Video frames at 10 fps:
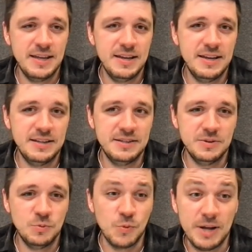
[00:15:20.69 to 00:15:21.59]

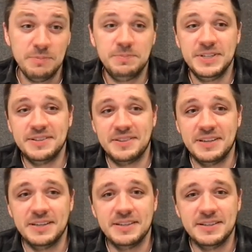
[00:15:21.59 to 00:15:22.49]
And one big
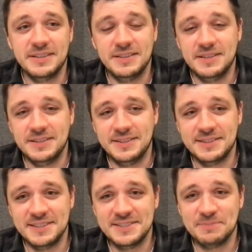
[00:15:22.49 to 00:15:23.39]
thing, uh,
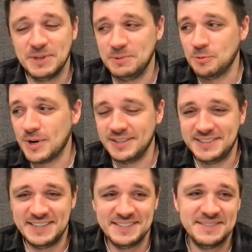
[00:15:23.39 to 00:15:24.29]
at least maybe one
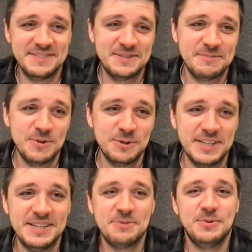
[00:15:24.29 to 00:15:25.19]
take, small
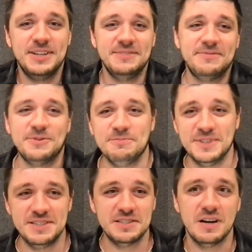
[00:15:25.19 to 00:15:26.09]
takeaway from
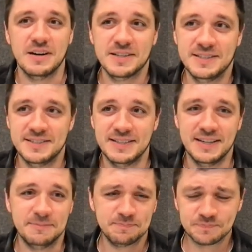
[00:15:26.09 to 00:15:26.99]
this talk is
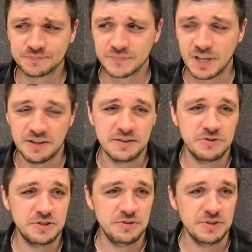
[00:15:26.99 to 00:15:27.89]
that I think
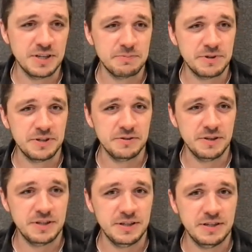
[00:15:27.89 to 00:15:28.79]
there's a unique
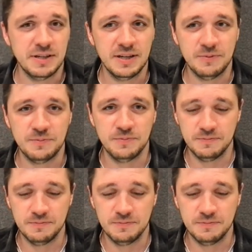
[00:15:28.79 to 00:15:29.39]
opportunity uh,